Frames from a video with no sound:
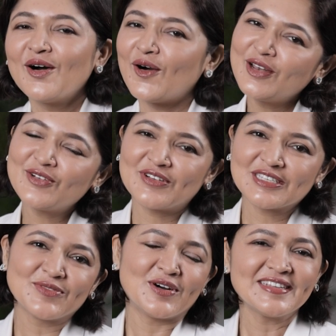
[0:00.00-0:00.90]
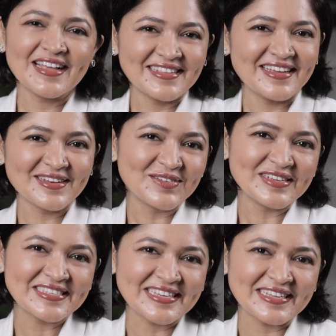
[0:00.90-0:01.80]
All of us want healthy and
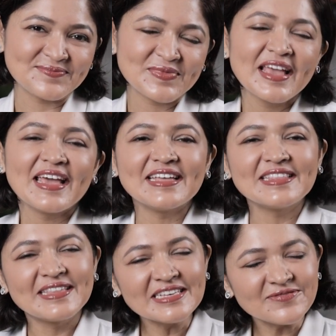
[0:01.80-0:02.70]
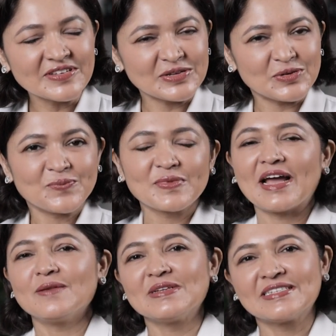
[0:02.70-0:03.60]
glowing skin. In this video,
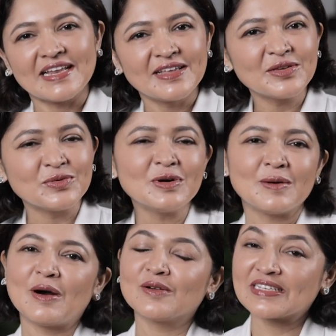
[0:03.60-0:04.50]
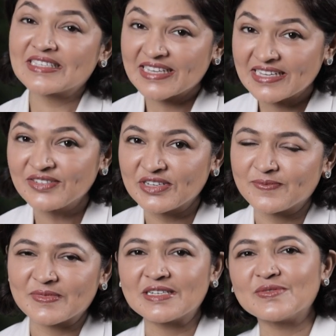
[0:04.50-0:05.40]
I'll be telling you about a skin
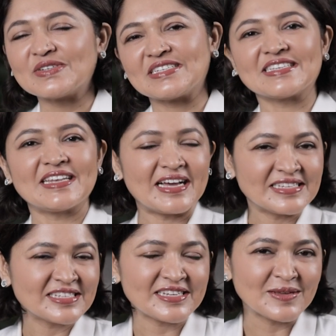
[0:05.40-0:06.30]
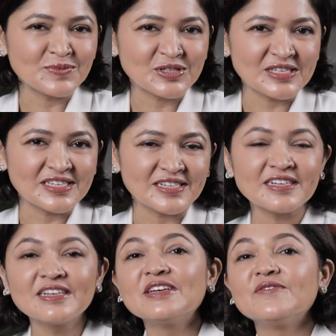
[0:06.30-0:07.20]
treatment which is a lunchtime procedure,
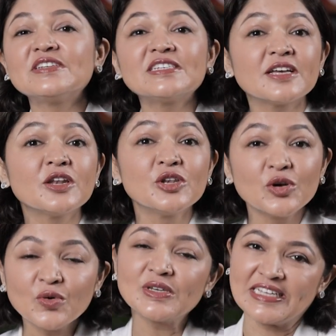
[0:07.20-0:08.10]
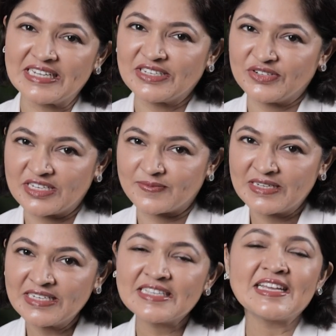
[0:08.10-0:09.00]
which is a no needle
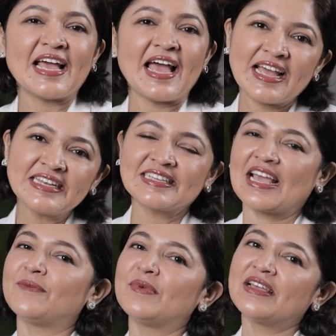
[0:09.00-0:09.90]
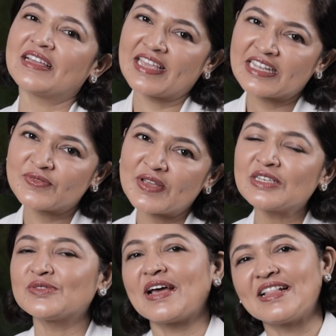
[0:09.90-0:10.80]
treatment and can be a gateway
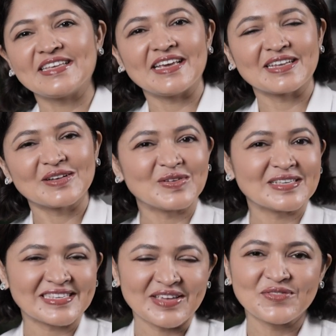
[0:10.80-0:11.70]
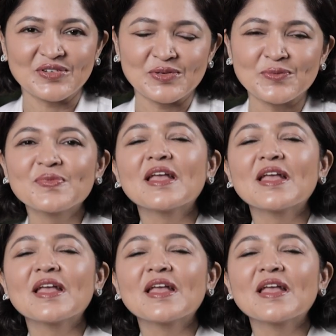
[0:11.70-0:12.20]
to healthy and glowing skin for you.